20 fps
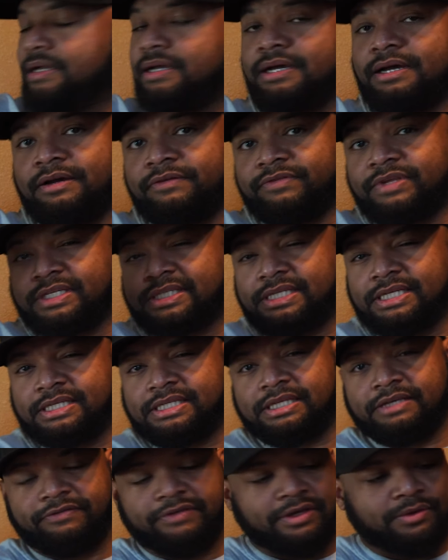of the
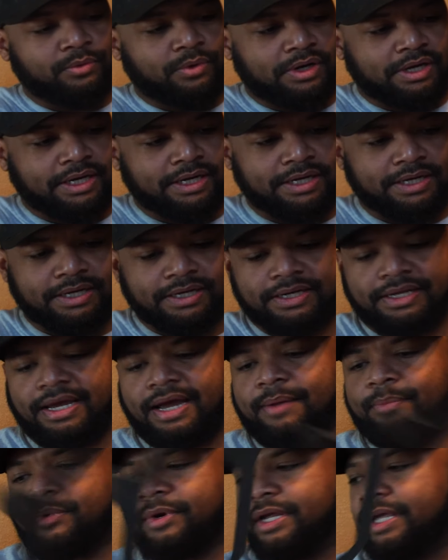CC-v1
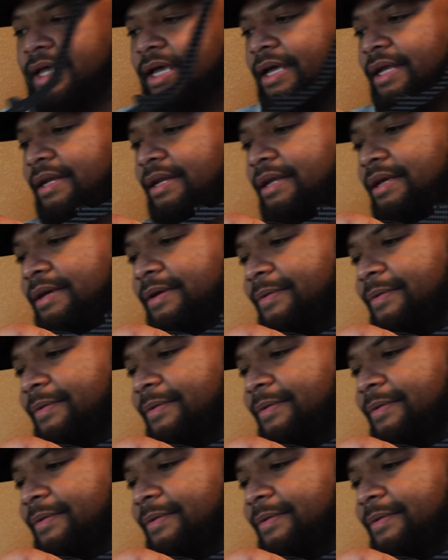Capra kit.